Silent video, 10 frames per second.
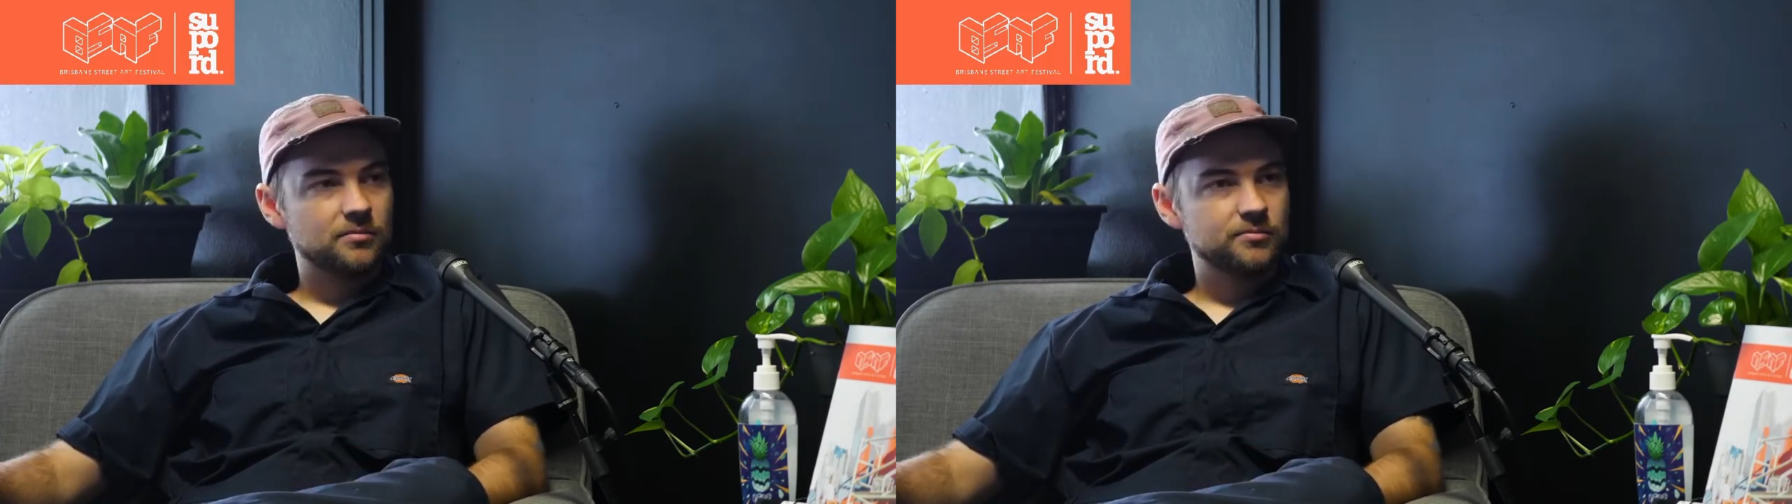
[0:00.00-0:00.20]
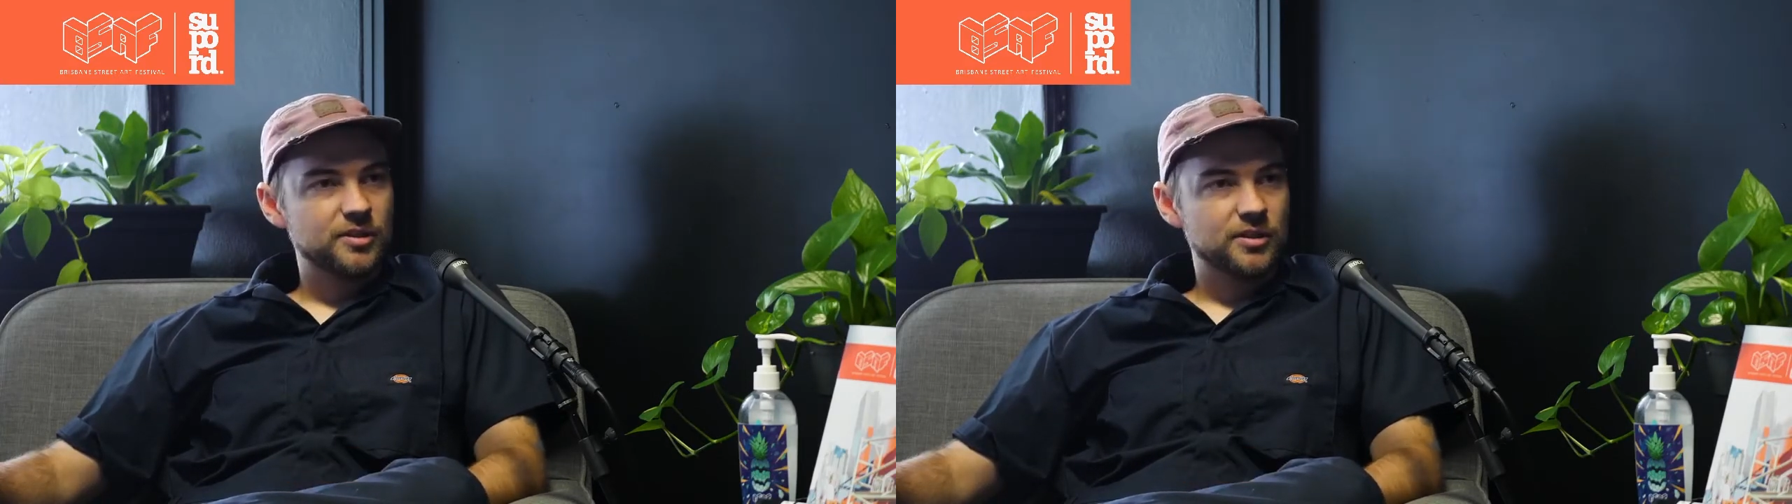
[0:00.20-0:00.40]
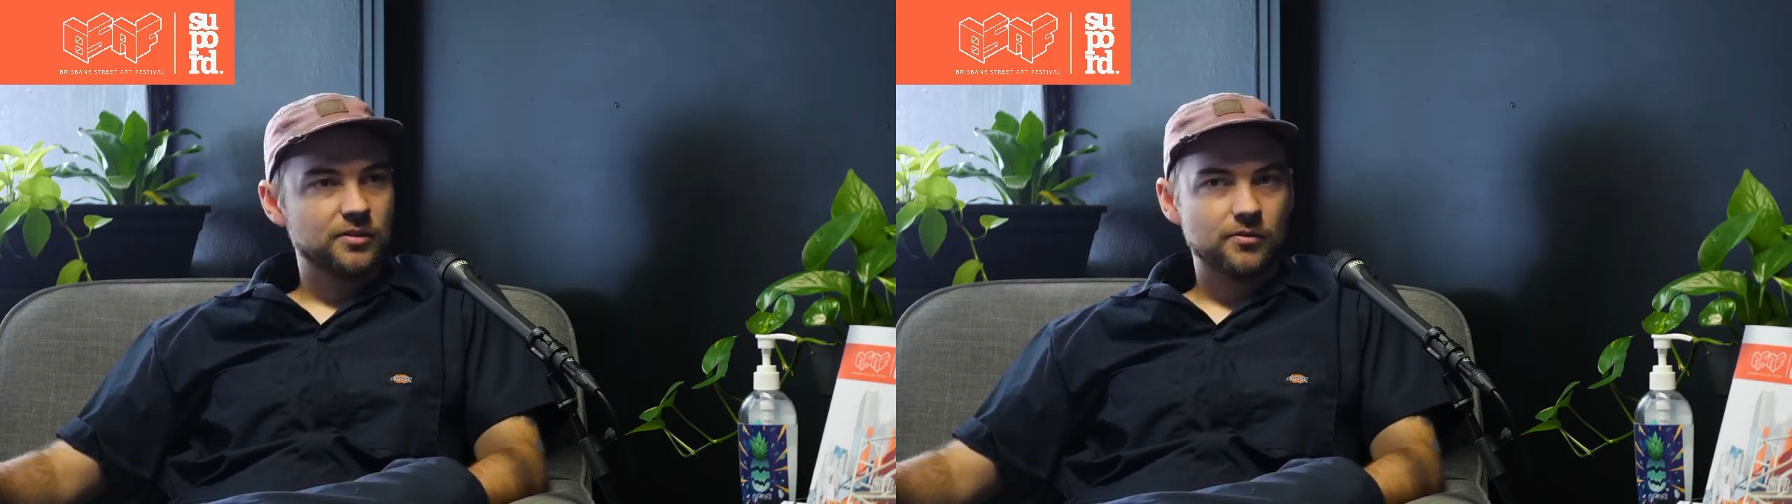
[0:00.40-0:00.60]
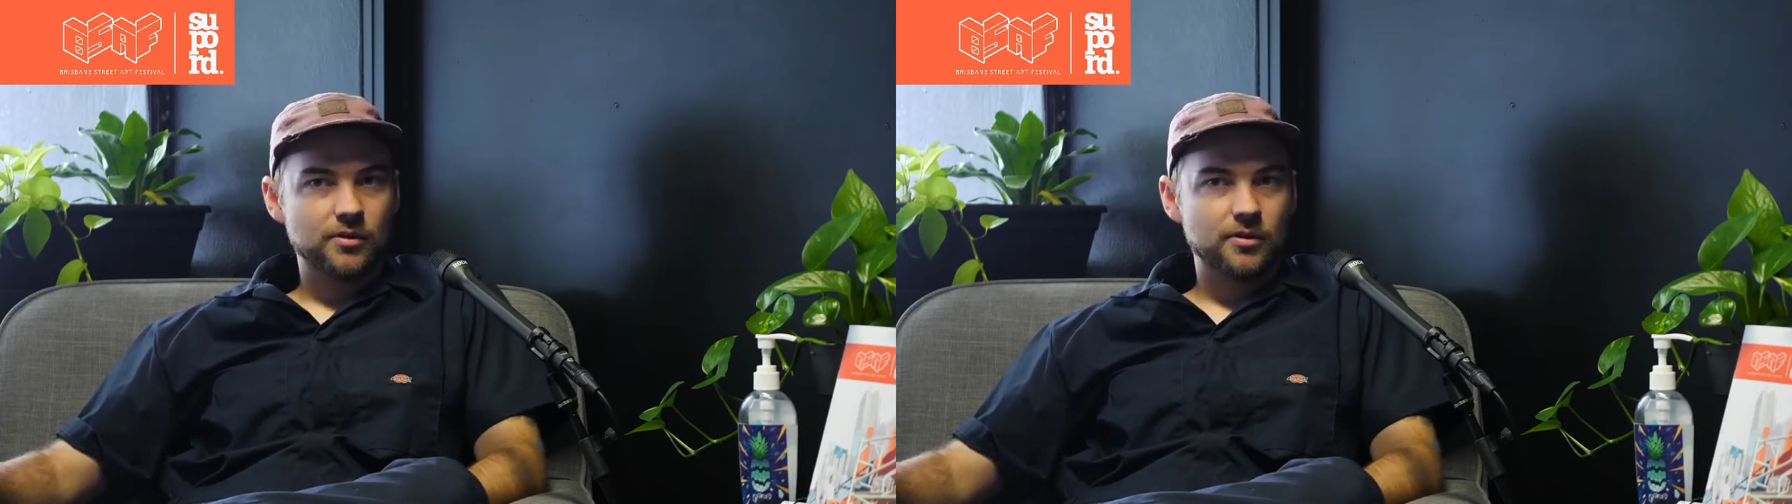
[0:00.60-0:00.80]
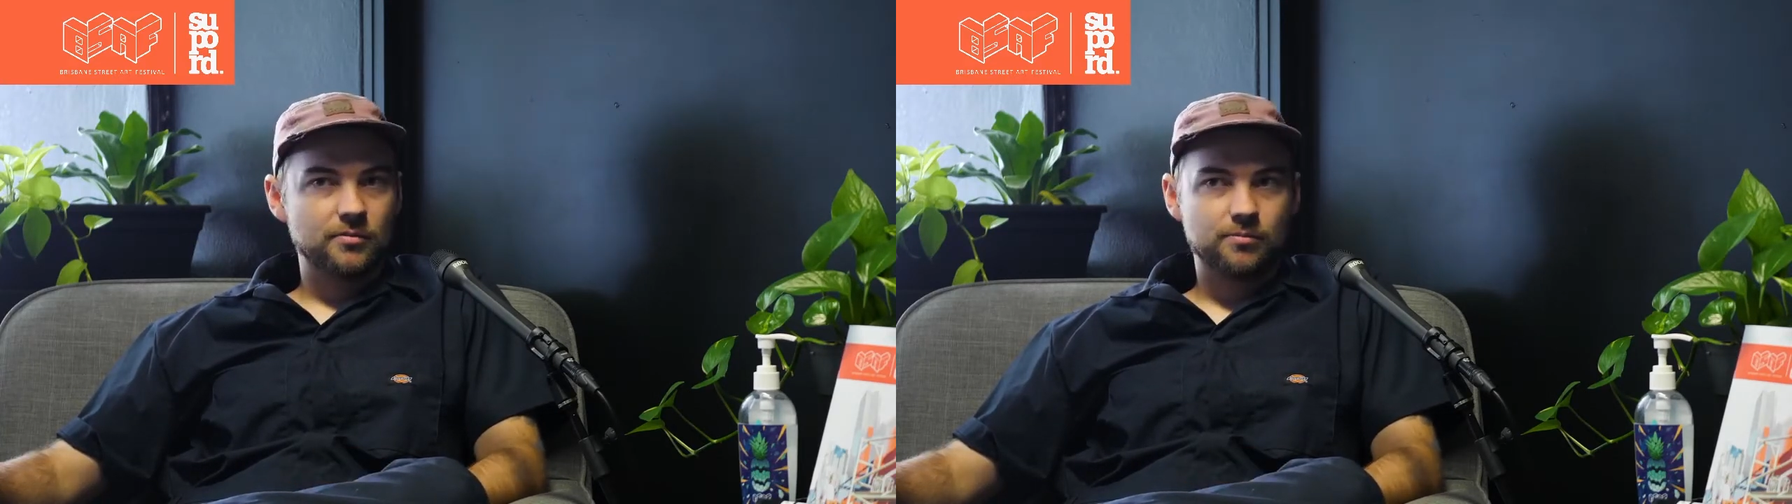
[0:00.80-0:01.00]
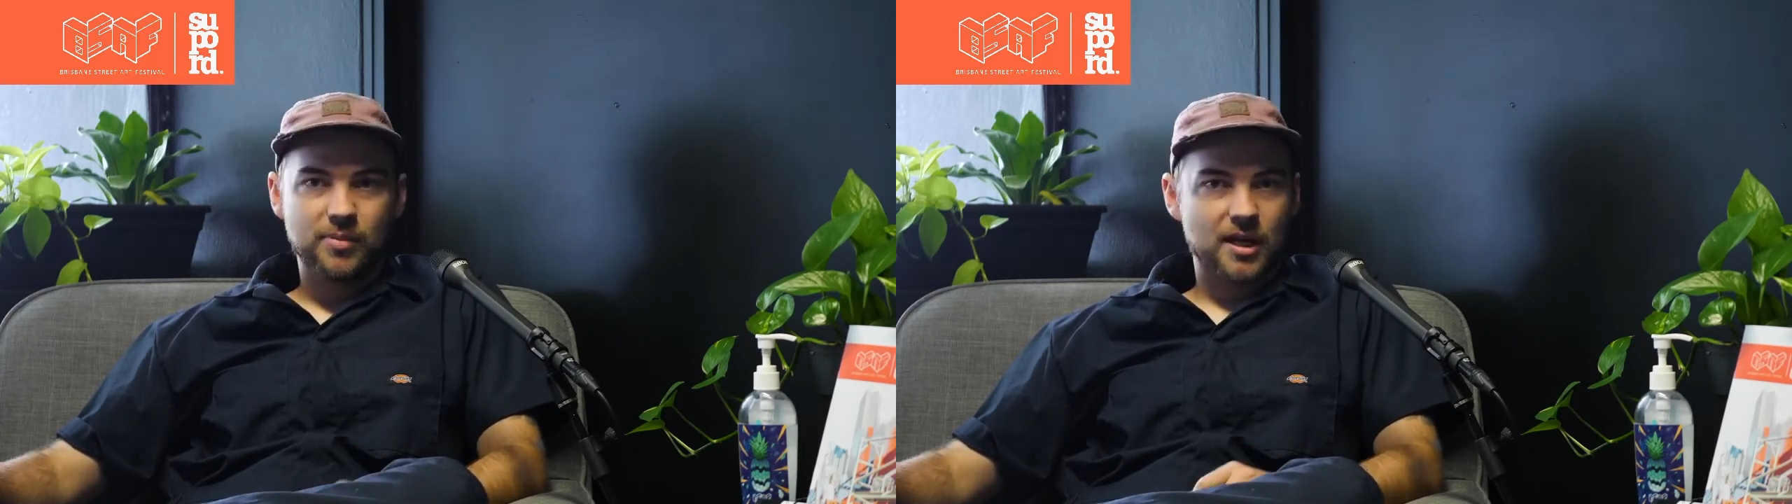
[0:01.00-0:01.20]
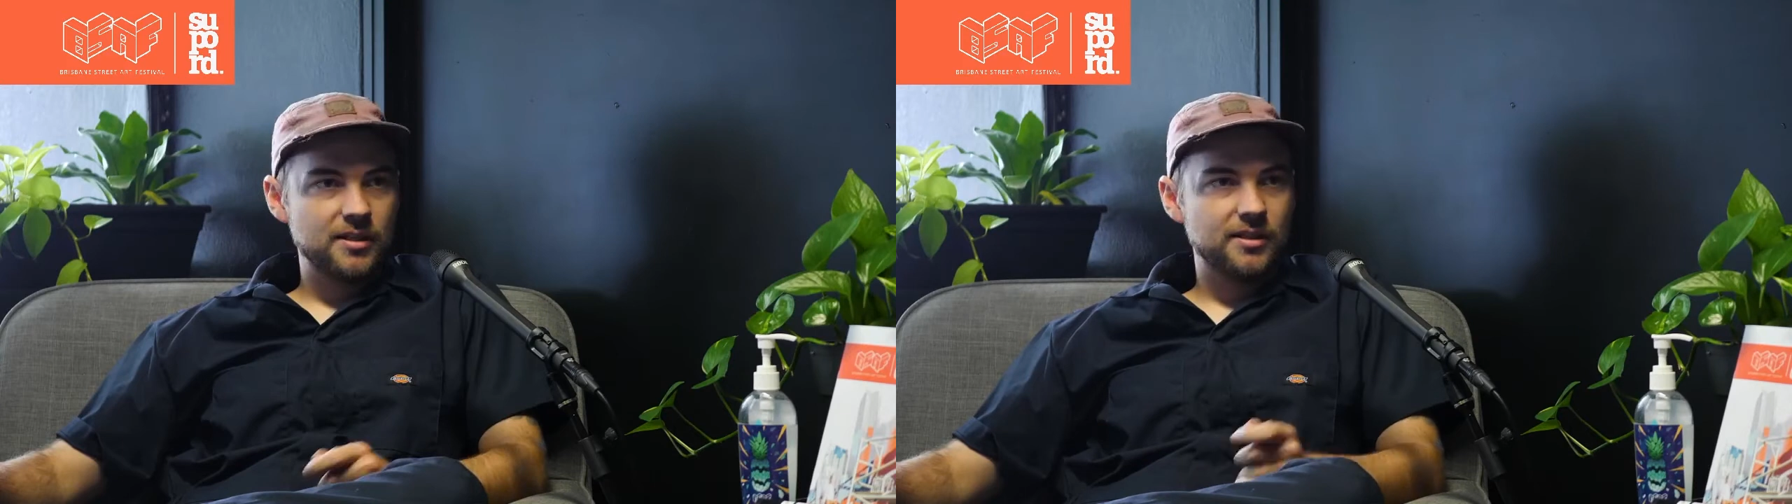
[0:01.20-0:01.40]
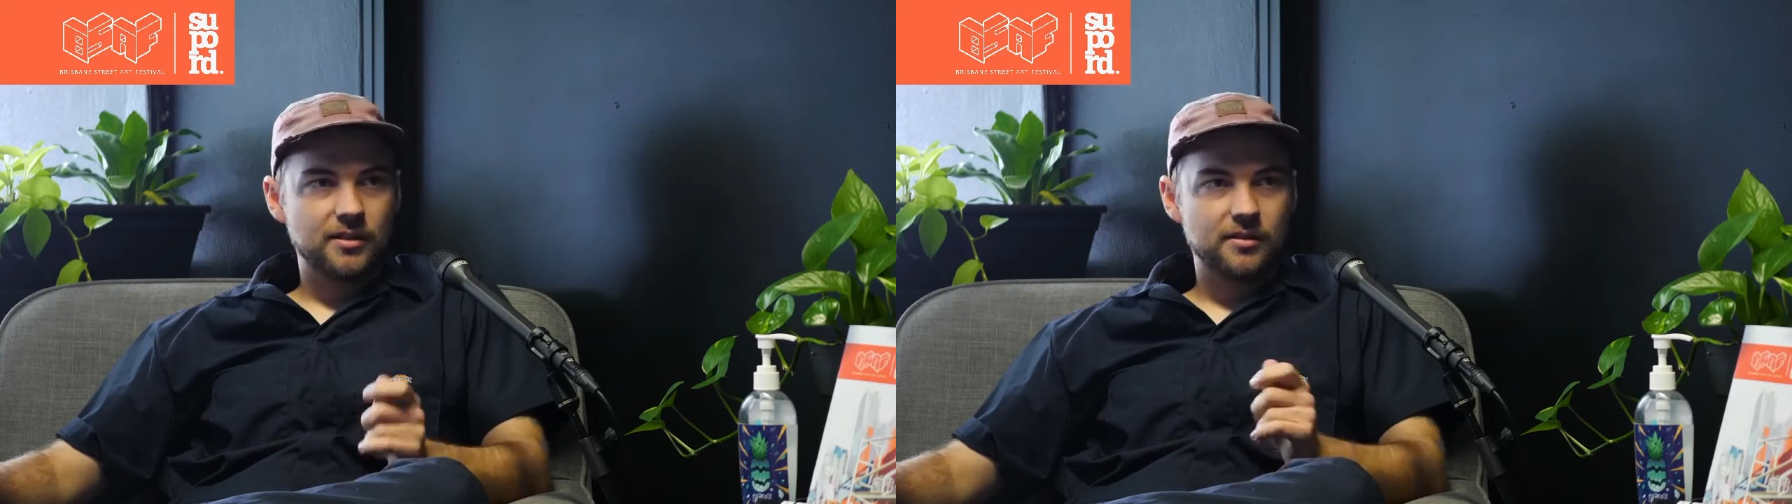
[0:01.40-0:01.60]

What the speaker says: just through painting.